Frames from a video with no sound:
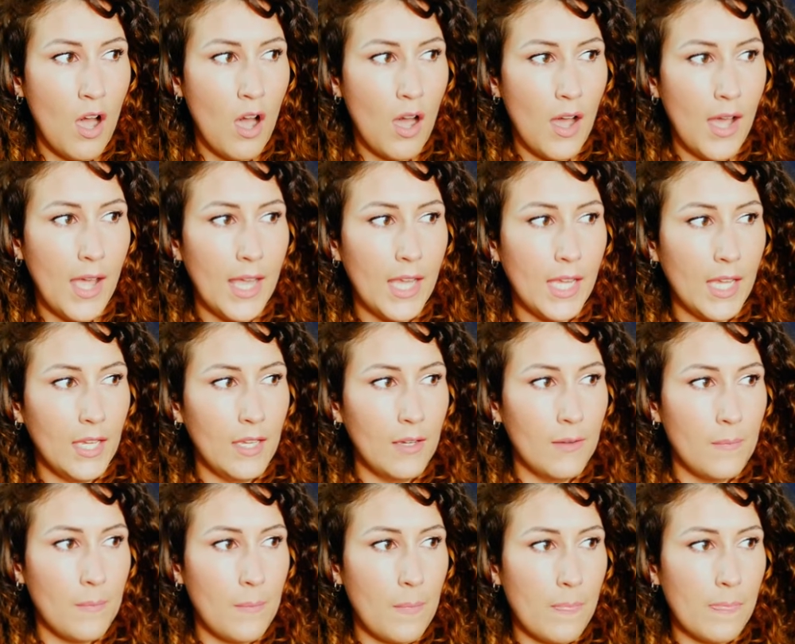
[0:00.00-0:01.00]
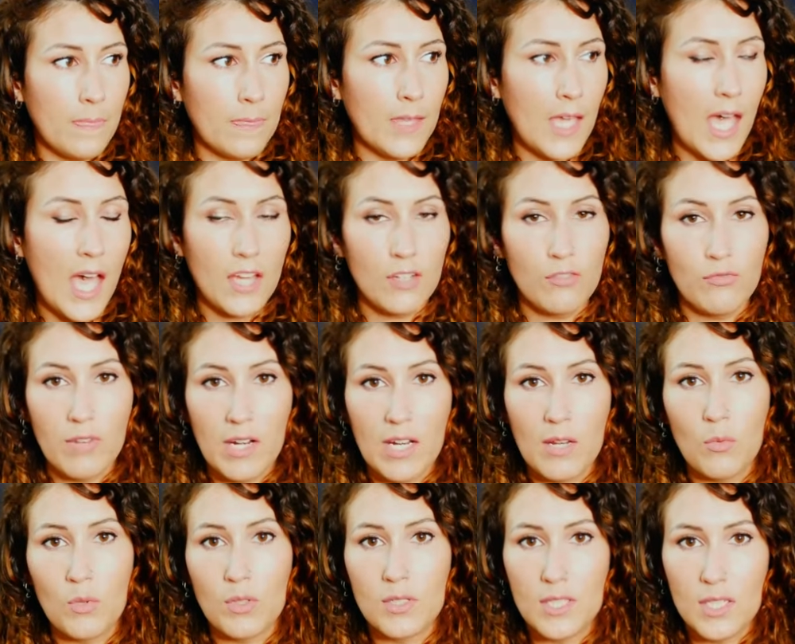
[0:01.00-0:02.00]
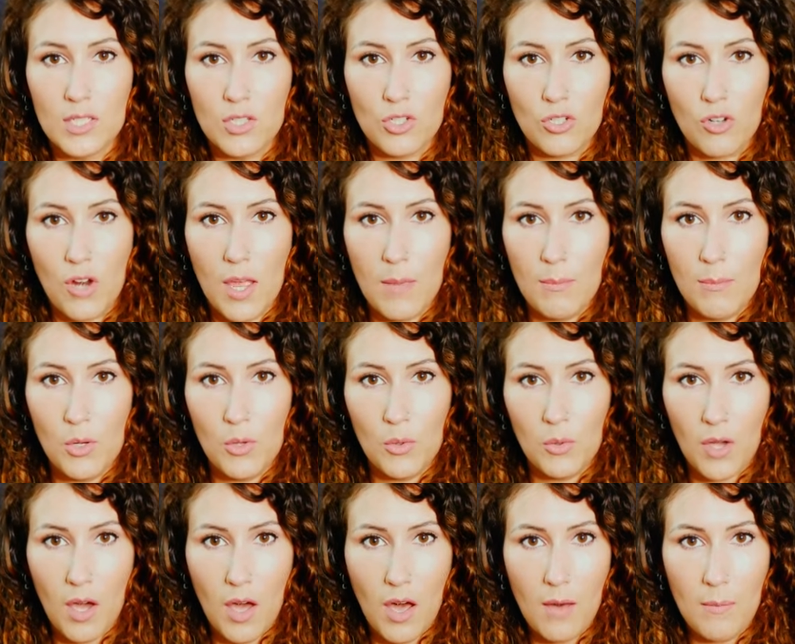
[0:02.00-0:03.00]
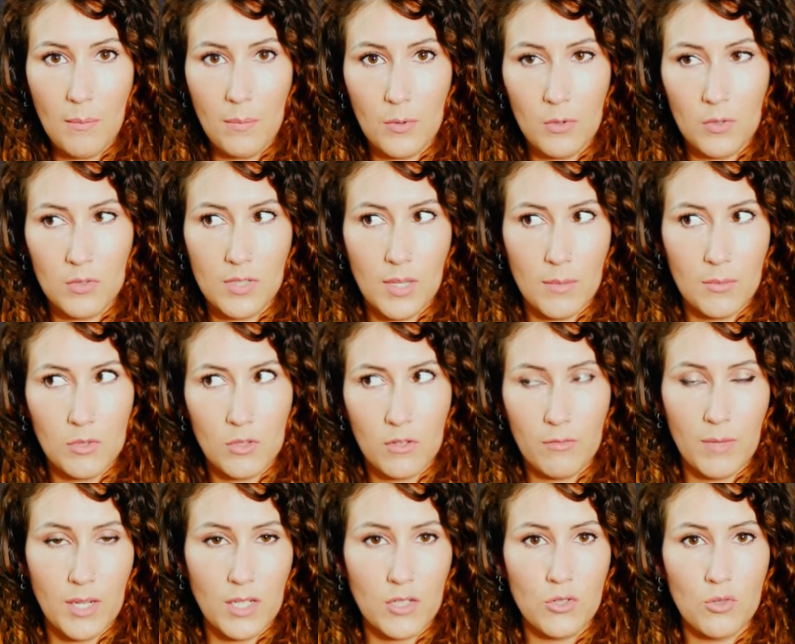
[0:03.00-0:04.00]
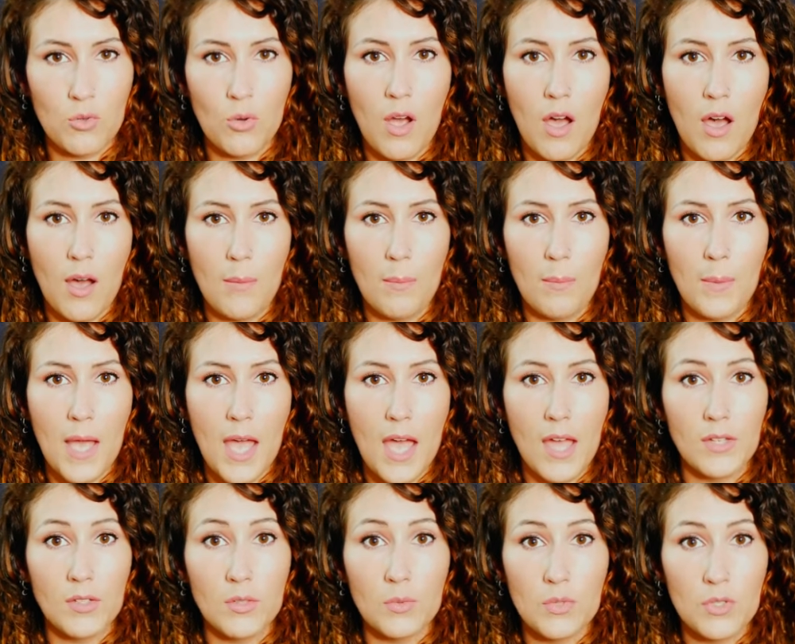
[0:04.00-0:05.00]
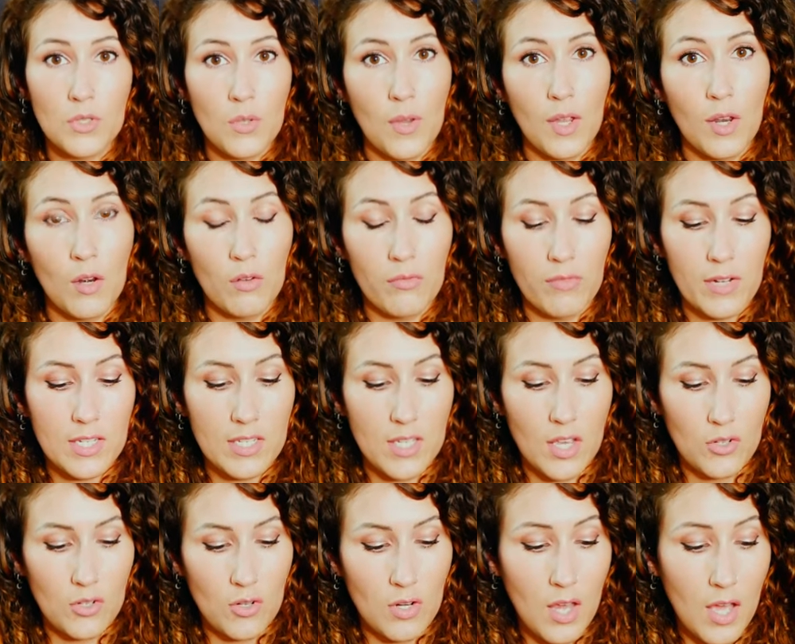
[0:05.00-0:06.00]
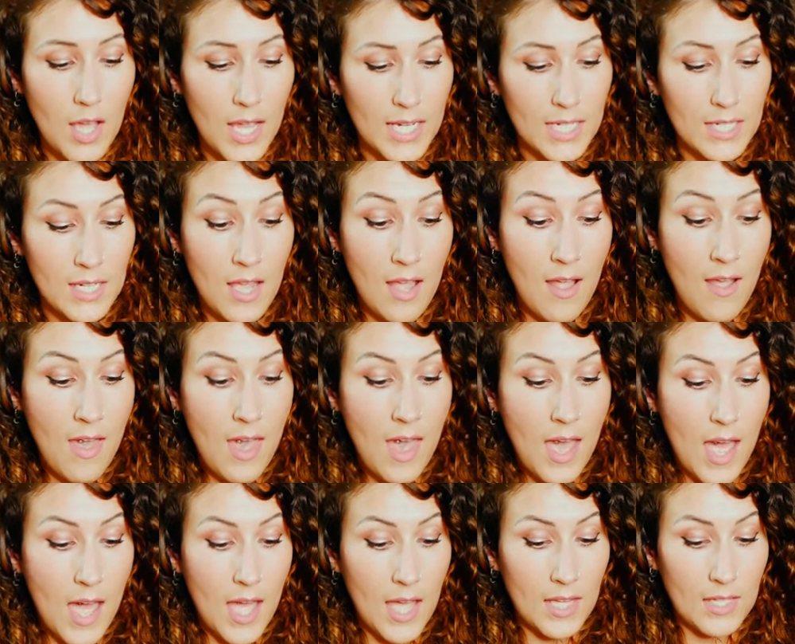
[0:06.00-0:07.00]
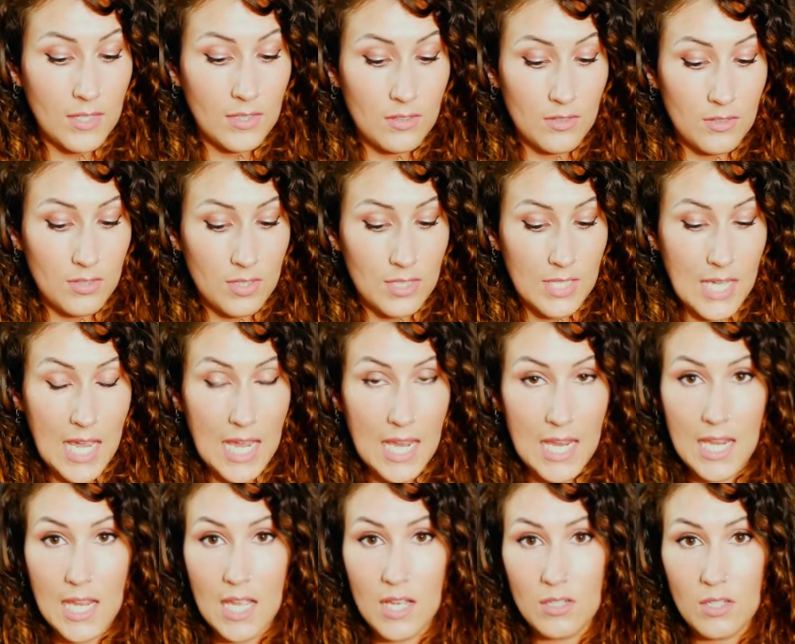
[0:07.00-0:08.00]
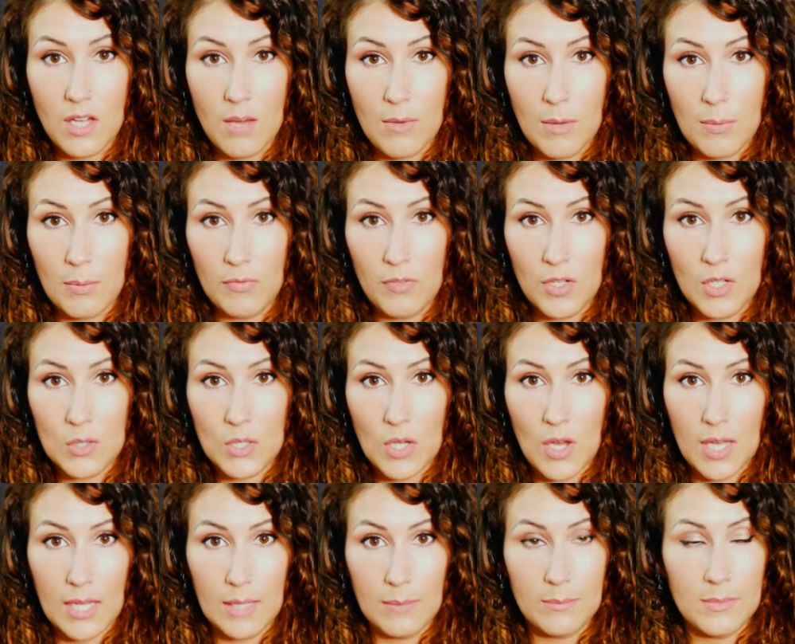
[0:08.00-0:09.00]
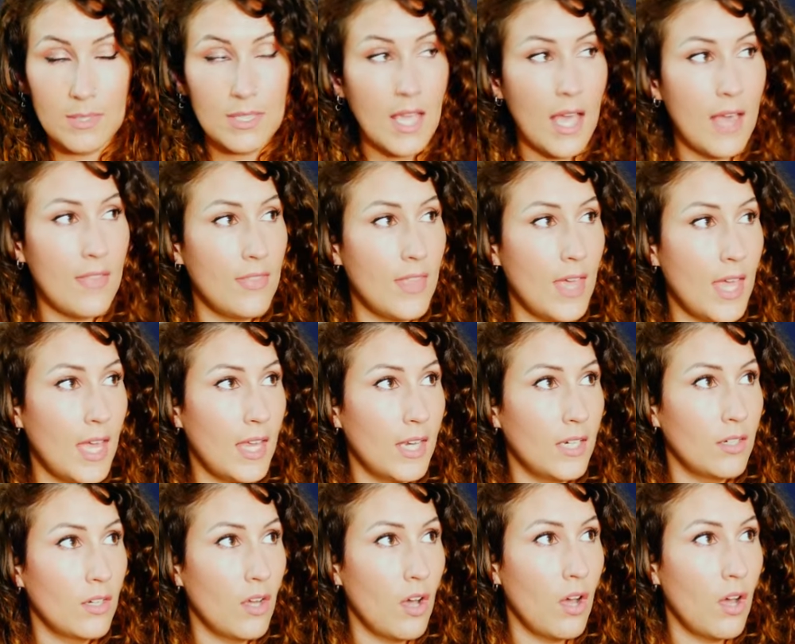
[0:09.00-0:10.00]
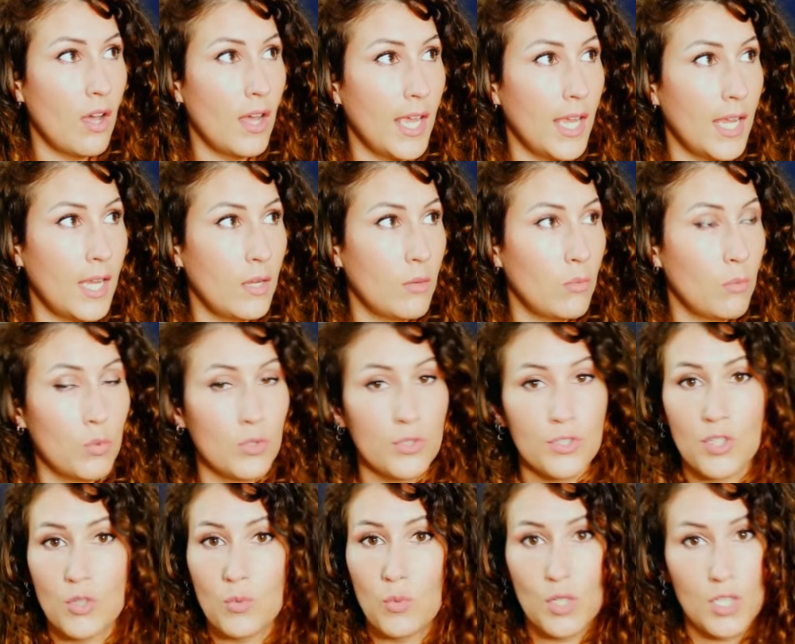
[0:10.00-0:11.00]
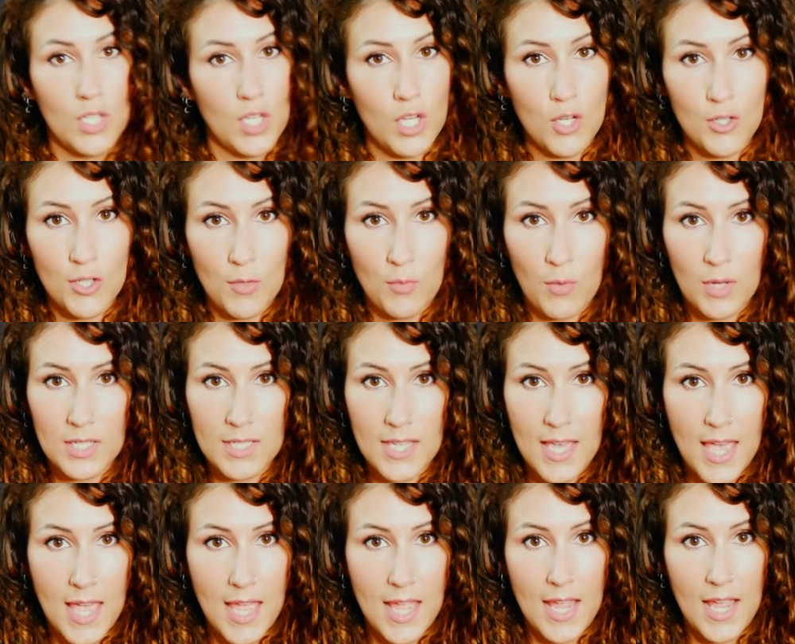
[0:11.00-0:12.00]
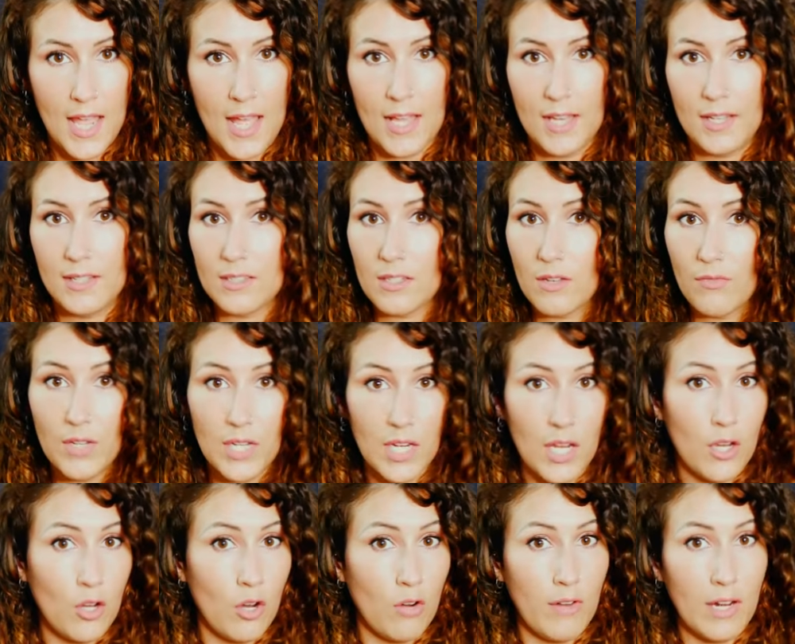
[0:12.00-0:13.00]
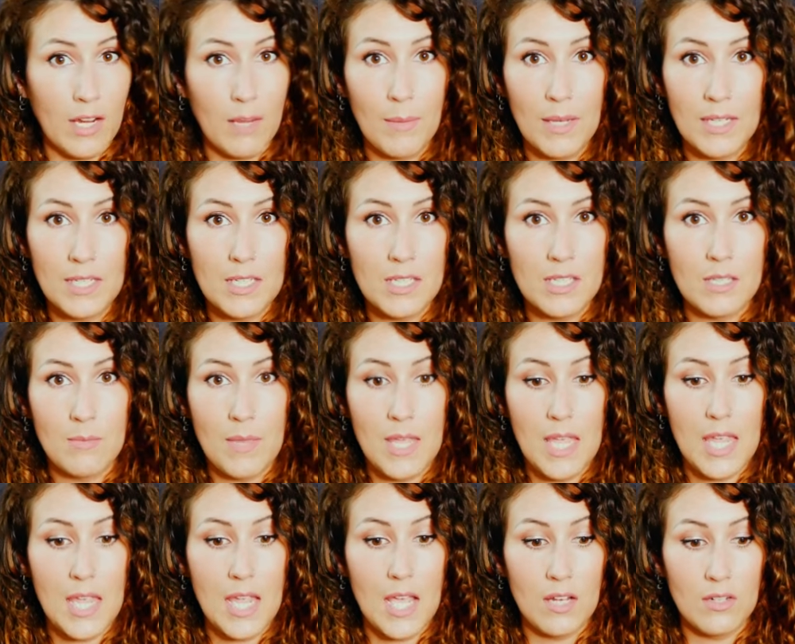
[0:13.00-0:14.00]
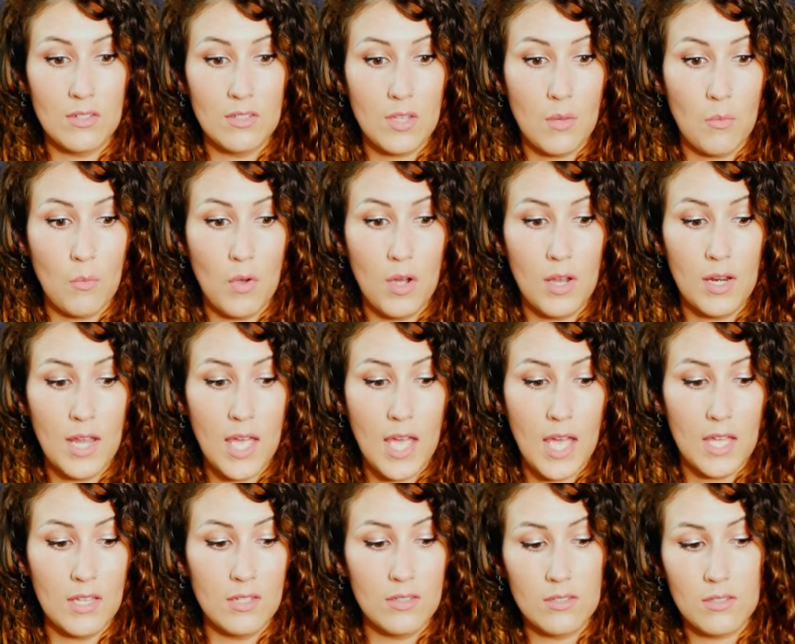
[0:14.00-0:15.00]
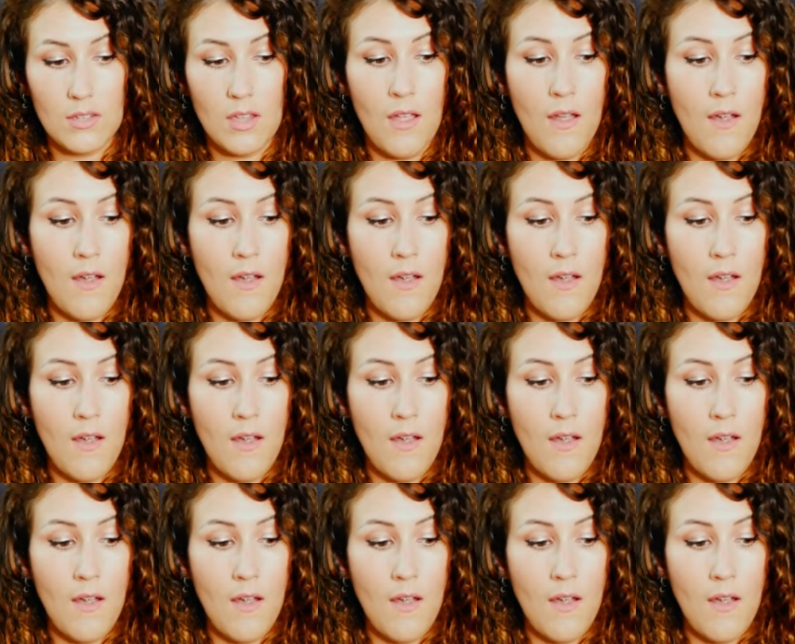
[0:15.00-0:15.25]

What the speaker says: I had really wanted to try a moon cup or some sort of menstrual cup and was doing a lot of research online, and Daye had come up a few times, and then I was just watching YouTube one day and a video got recommended to me, and someone had